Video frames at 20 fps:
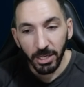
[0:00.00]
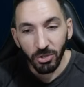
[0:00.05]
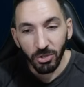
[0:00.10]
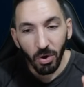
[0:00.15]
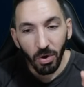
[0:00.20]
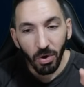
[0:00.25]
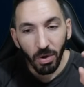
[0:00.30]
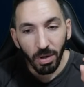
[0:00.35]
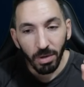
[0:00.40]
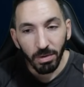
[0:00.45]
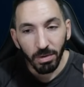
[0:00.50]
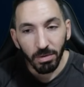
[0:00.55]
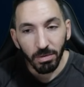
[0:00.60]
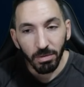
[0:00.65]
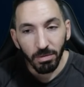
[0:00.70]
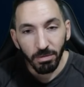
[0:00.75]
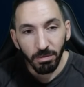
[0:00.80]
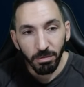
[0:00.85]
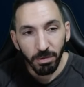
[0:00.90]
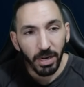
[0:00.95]
So
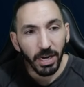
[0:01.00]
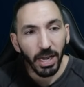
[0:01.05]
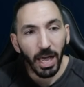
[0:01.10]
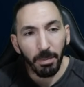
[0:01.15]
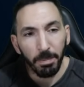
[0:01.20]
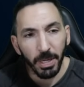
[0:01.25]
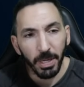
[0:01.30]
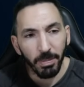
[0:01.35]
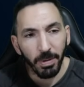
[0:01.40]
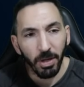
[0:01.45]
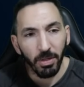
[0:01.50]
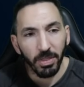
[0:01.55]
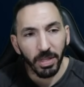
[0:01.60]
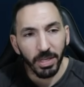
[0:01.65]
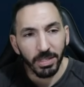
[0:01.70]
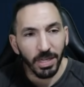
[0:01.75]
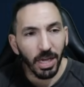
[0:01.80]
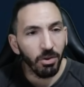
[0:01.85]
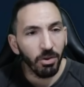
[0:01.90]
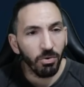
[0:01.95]
very happy about
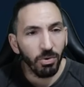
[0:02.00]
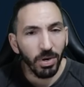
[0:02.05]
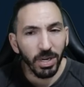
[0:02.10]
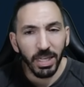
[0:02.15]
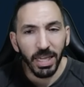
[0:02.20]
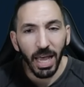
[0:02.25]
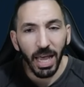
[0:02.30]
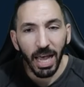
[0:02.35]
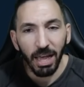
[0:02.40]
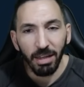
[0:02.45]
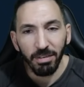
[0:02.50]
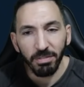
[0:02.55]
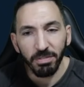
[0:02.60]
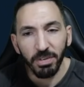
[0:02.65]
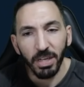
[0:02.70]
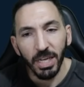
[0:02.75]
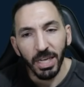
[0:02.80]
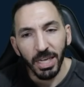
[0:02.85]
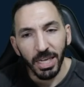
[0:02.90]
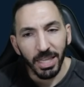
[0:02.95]
this. I already have
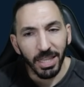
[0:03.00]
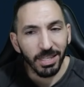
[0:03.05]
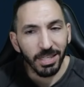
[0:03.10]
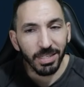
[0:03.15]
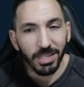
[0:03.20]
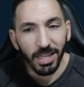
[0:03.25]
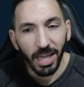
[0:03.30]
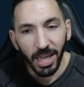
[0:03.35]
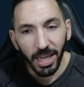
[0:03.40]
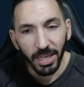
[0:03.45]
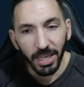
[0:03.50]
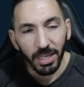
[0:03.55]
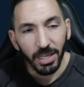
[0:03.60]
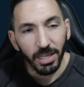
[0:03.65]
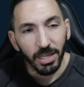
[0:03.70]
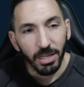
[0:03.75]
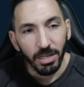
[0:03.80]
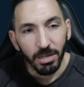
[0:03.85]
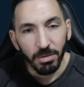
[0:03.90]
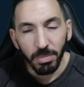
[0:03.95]
this guy,
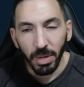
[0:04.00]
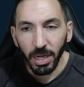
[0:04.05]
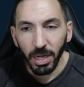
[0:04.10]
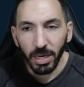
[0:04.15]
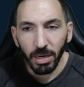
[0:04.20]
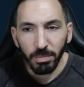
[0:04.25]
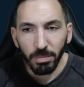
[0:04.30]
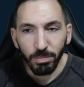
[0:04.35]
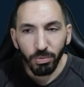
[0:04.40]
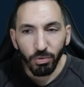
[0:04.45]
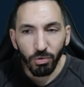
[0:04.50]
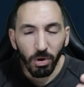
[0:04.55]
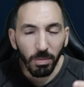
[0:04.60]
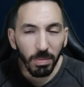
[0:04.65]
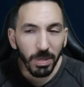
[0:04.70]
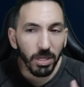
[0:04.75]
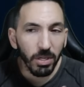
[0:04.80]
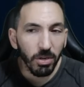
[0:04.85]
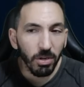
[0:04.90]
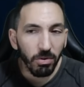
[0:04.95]
but I'm
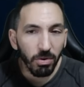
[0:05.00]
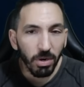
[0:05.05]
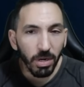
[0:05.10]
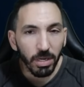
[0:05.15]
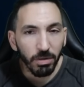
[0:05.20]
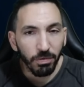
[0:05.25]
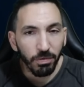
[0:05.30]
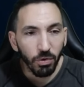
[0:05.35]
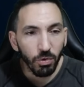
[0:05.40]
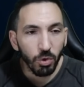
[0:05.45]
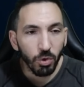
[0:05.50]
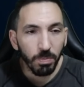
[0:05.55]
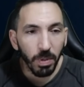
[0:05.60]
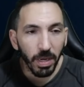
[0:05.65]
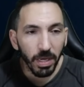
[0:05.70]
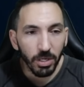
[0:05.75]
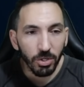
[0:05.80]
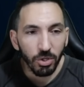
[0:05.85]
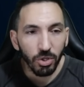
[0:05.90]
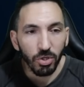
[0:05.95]
probably going to run a few
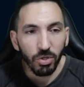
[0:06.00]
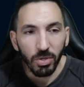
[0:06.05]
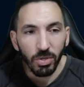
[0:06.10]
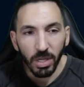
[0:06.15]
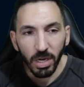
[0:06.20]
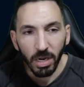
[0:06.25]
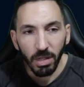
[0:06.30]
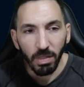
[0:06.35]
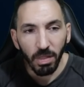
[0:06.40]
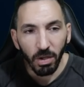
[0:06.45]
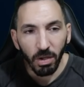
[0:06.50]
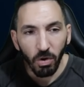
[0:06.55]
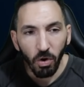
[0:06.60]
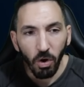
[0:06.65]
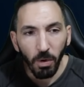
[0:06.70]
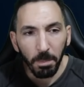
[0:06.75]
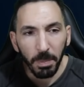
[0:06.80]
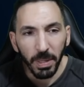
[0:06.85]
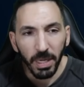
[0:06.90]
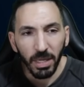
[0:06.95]
spiders just to get another
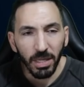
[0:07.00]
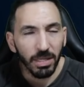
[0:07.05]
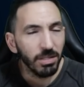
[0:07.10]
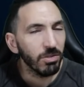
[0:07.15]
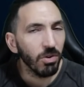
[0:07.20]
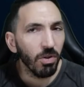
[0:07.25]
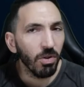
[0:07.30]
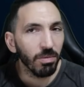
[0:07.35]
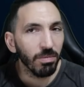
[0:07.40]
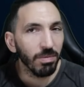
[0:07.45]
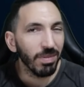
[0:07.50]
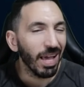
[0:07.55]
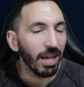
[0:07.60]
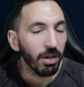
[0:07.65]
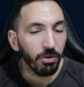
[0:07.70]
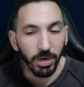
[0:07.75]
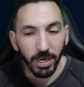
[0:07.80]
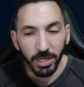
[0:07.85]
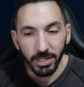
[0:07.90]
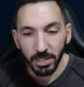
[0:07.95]
copy. It's not that
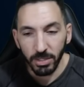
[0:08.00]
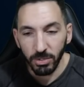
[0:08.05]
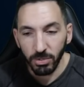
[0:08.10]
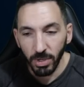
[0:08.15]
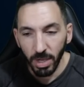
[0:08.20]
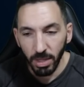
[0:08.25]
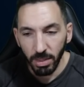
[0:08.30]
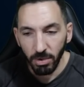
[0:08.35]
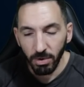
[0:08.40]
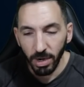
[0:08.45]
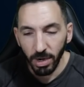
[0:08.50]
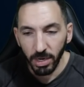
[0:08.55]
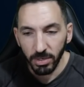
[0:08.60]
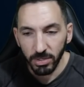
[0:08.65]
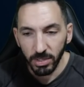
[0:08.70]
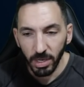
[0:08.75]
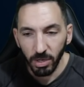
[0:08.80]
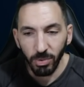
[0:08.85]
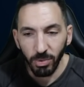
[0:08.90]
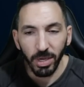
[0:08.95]
crazy to get the rares
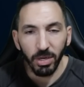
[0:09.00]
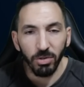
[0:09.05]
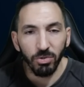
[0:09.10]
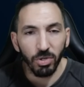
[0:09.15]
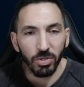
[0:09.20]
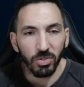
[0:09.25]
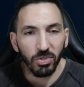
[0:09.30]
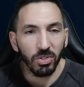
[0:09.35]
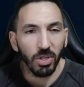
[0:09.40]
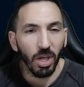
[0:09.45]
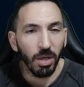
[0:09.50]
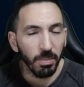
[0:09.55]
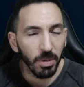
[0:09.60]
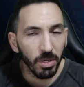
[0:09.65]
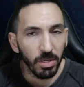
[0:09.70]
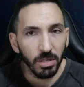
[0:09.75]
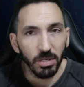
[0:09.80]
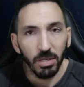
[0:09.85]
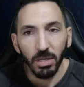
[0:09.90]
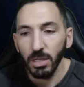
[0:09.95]
anyway. Just summon.